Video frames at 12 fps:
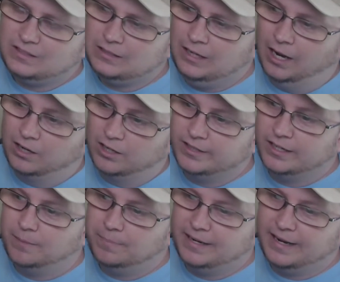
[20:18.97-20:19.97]
I looked
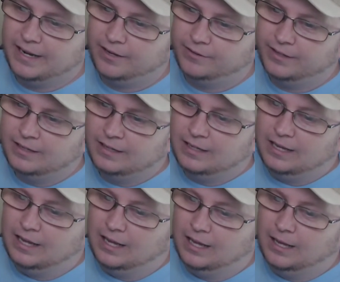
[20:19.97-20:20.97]
it up and down.
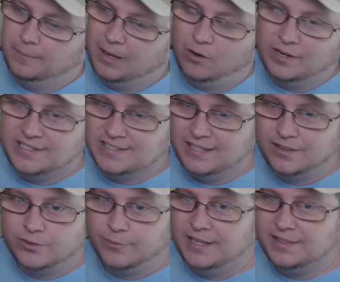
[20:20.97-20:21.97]
I only
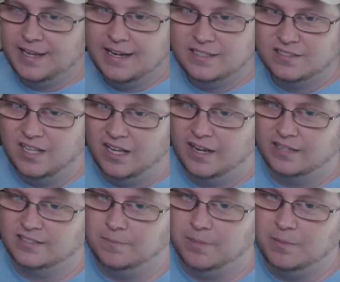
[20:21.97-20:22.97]
seen 3 things that
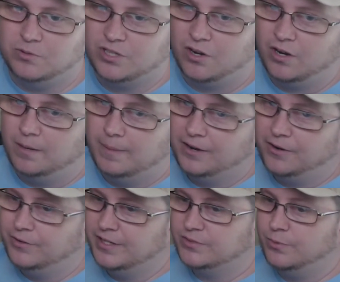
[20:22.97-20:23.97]
I've seen people talking about
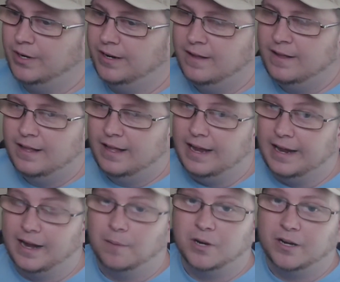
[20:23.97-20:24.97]
on this one,
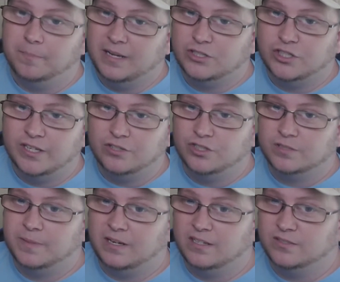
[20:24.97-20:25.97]
and I'm going to mention it
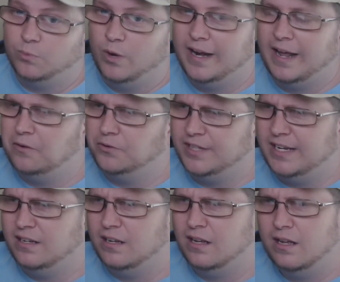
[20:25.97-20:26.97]
just because, one, I don't
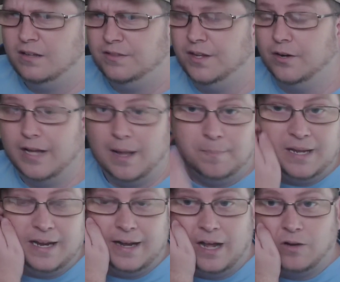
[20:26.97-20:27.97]
think they're that
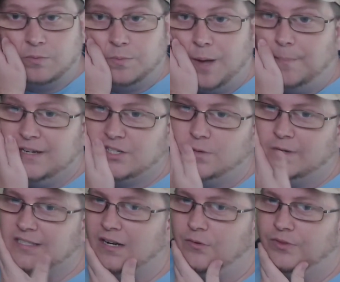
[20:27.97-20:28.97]
big, and I'll mention the
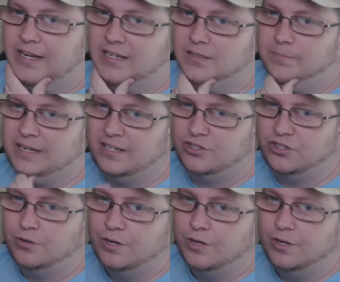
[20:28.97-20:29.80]
ones I don't think is a big issue.